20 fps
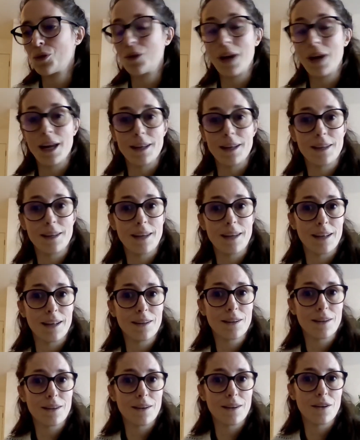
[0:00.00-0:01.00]

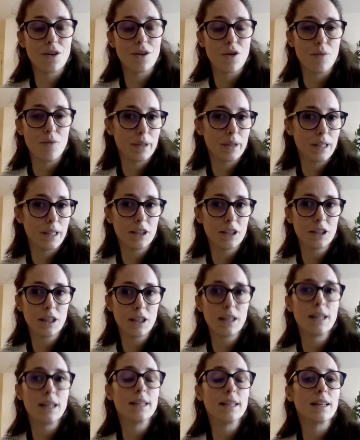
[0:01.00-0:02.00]
that
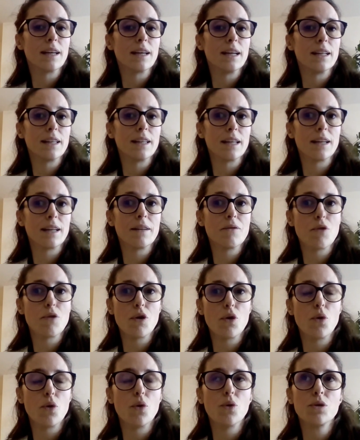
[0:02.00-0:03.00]
competition. And
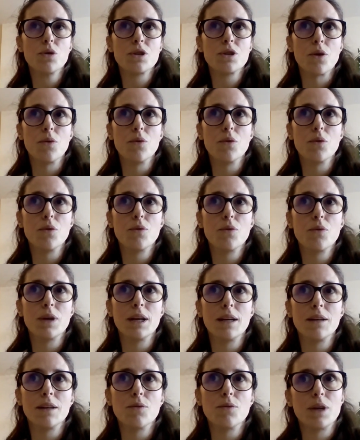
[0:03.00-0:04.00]
also we
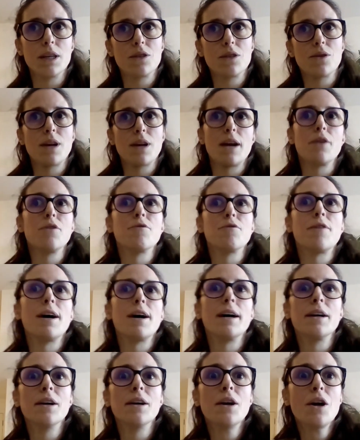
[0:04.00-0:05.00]
need to
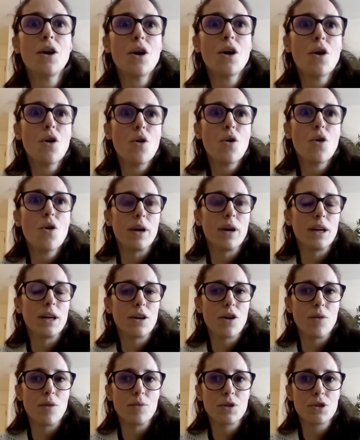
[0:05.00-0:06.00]
clarify when
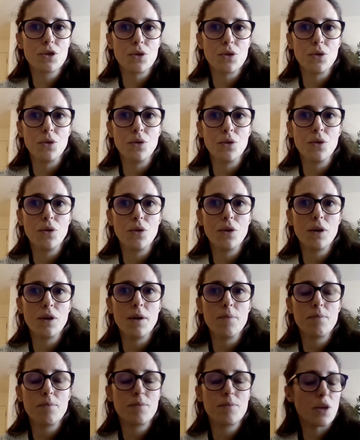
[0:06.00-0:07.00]
it comes to
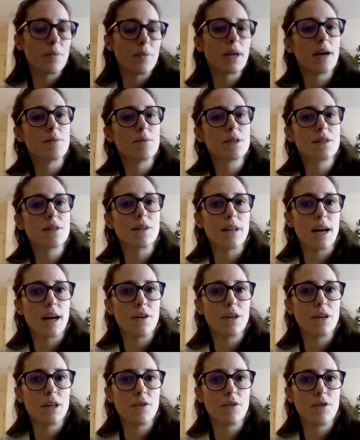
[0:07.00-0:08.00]
sometimes the
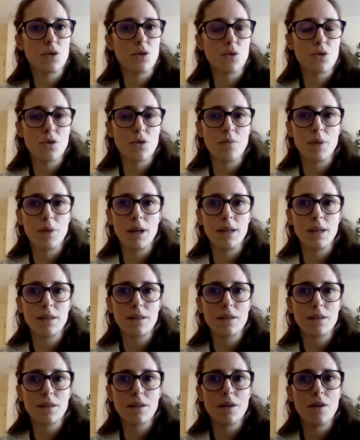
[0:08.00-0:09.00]
narrative is also a
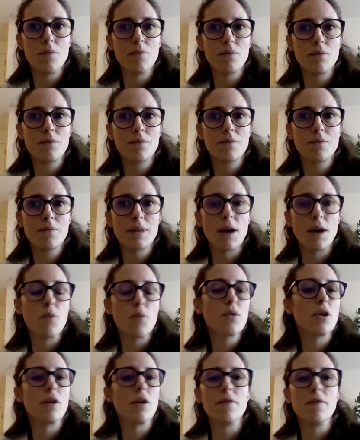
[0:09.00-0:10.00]
bit
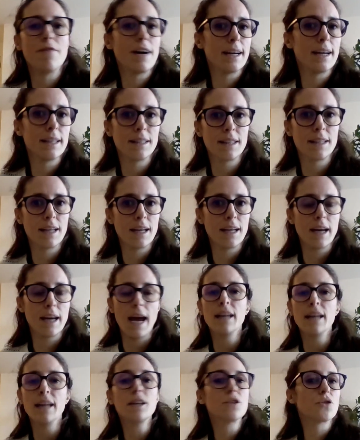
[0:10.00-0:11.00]
that we are inviting
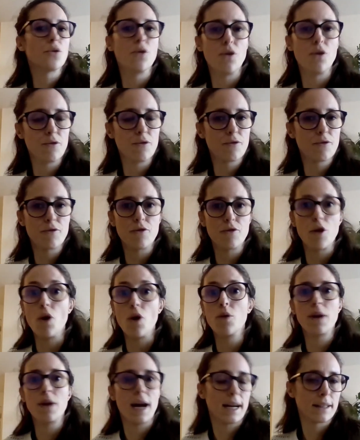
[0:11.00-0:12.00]
any sort of
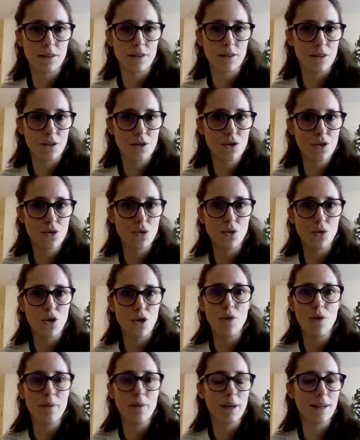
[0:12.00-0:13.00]
rogue actors to
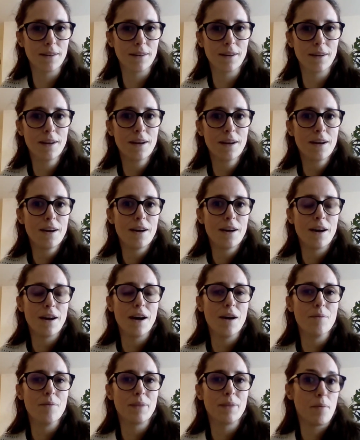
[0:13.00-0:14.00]
come in
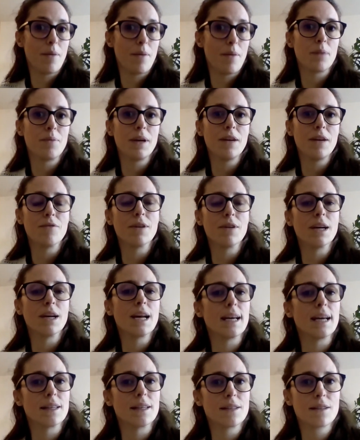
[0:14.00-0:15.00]
that might be even
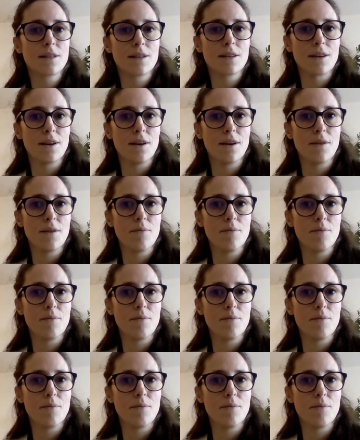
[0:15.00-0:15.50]
less